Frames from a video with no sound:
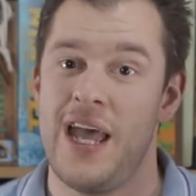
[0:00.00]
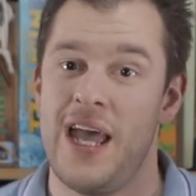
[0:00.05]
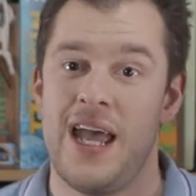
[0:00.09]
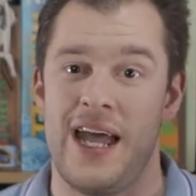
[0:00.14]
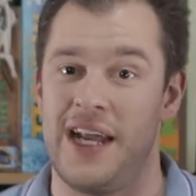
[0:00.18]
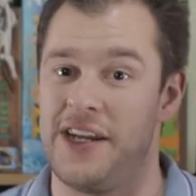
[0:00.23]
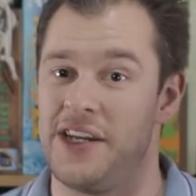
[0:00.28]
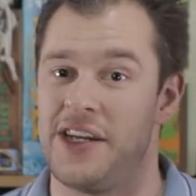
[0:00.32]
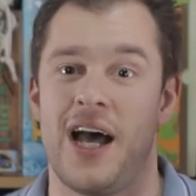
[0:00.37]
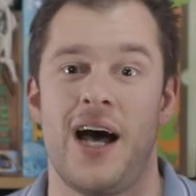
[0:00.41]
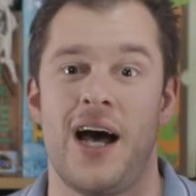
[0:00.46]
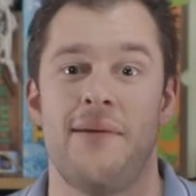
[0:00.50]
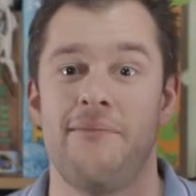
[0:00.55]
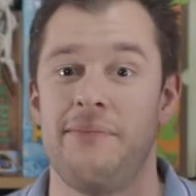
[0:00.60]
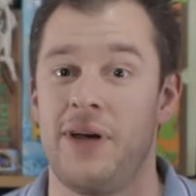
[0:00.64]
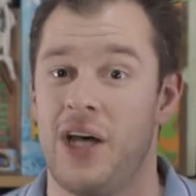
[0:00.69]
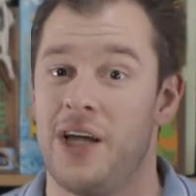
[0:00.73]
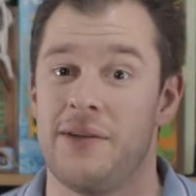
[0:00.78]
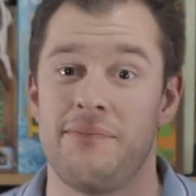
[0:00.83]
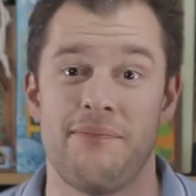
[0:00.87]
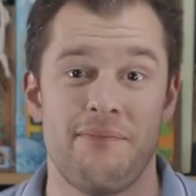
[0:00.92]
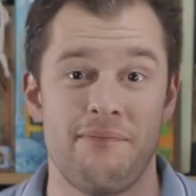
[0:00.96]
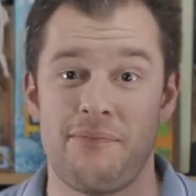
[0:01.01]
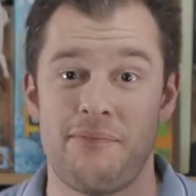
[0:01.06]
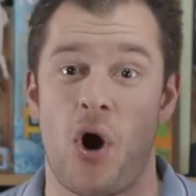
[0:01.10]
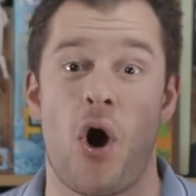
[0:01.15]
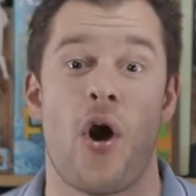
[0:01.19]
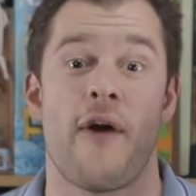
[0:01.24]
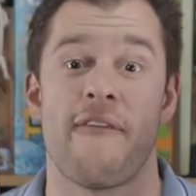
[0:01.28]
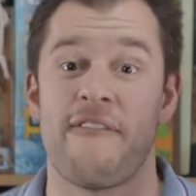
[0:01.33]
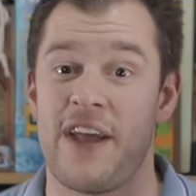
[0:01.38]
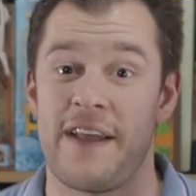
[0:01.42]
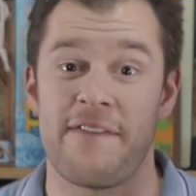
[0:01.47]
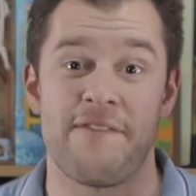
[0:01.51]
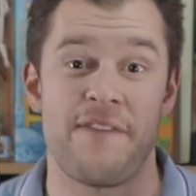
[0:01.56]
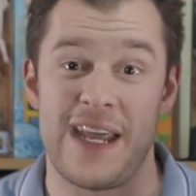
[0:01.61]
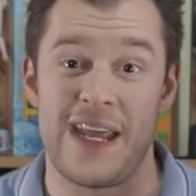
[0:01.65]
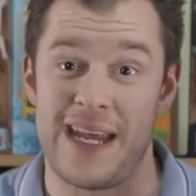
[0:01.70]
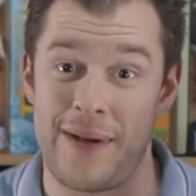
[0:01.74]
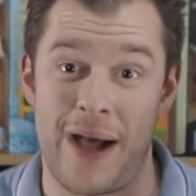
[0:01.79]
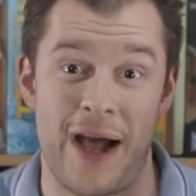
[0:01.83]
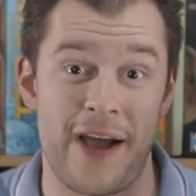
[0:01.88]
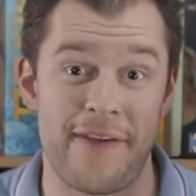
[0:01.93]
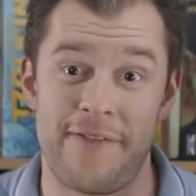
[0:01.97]
And Kanban, perfect thing.
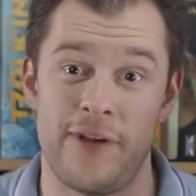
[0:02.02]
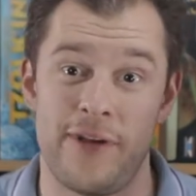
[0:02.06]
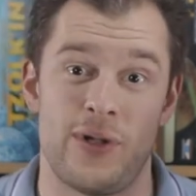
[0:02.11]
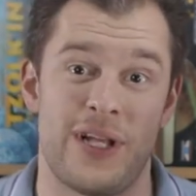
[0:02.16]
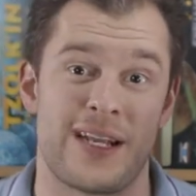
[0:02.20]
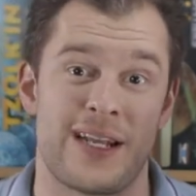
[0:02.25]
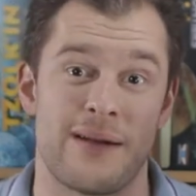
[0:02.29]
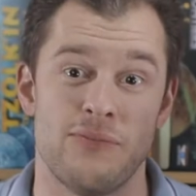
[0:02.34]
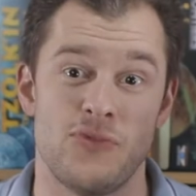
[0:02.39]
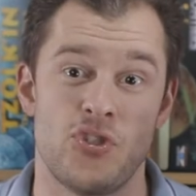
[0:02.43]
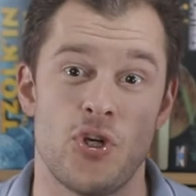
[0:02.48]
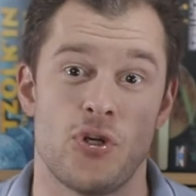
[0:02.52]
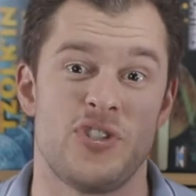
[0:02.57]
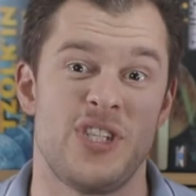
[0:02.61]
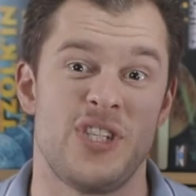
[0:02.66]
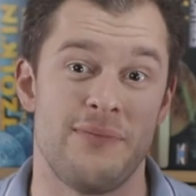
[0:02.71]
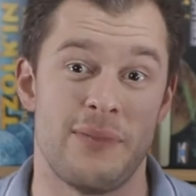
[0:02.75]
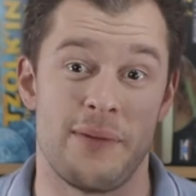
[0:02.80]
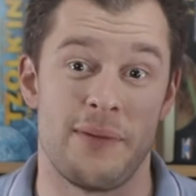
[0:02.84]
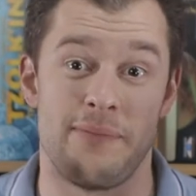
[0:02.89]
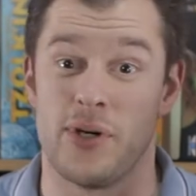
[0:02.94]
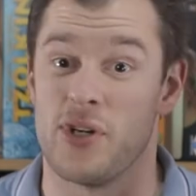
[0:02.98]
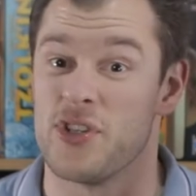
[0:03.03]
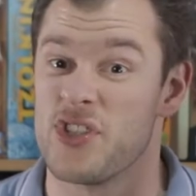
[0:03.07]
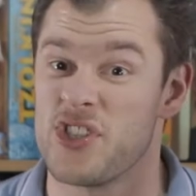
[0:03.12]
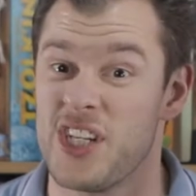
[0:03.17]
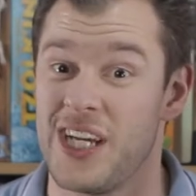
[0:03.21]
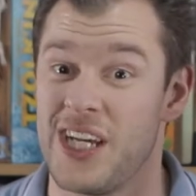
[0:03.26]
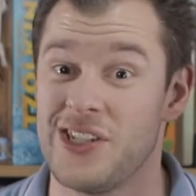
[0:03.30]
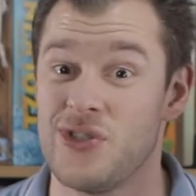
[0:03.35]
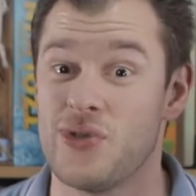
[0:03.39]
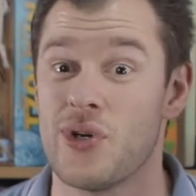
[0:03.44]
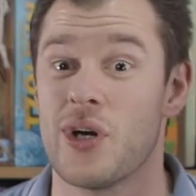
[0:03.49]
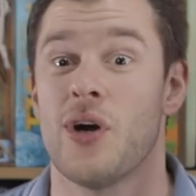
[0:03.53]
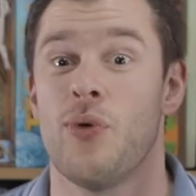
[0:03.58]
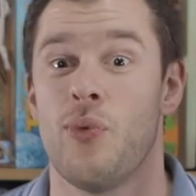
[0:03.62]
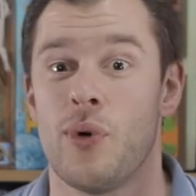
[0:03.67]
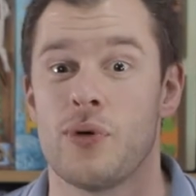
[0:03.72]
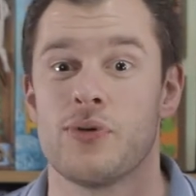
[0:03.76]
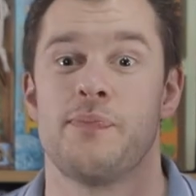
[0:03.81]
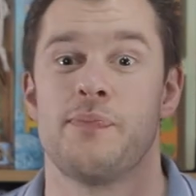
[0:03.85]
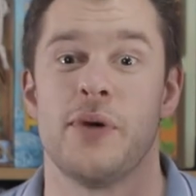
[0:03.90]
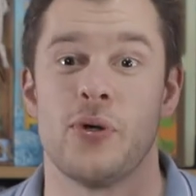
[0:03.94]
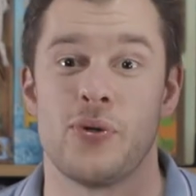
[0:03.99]
I feel like I'm dodging my boss Sandra
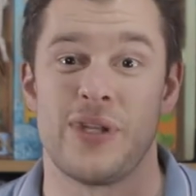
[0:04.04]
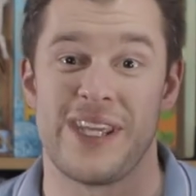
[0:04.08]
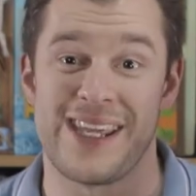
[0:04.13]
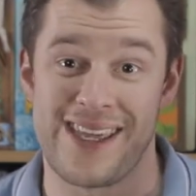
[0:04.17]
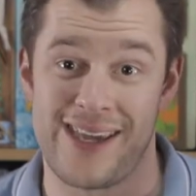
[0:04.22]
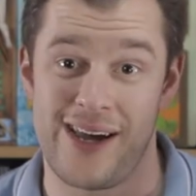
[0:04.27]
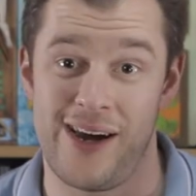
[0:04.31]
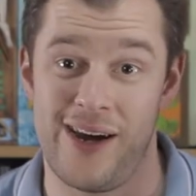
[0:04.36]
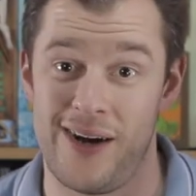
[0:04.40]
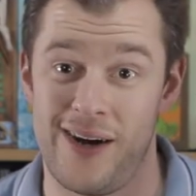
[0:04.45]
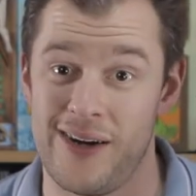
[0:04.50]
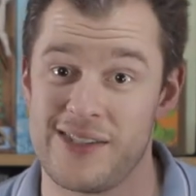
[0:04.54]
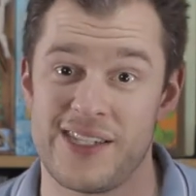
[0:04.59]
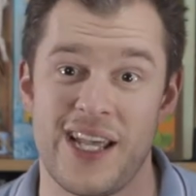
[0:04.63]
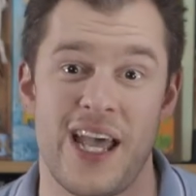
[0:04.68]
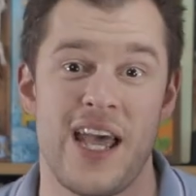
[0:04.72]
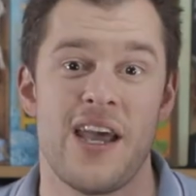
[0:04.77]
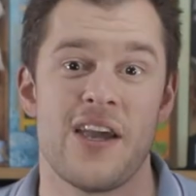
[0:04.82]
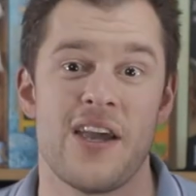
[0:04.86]
whilst building cars.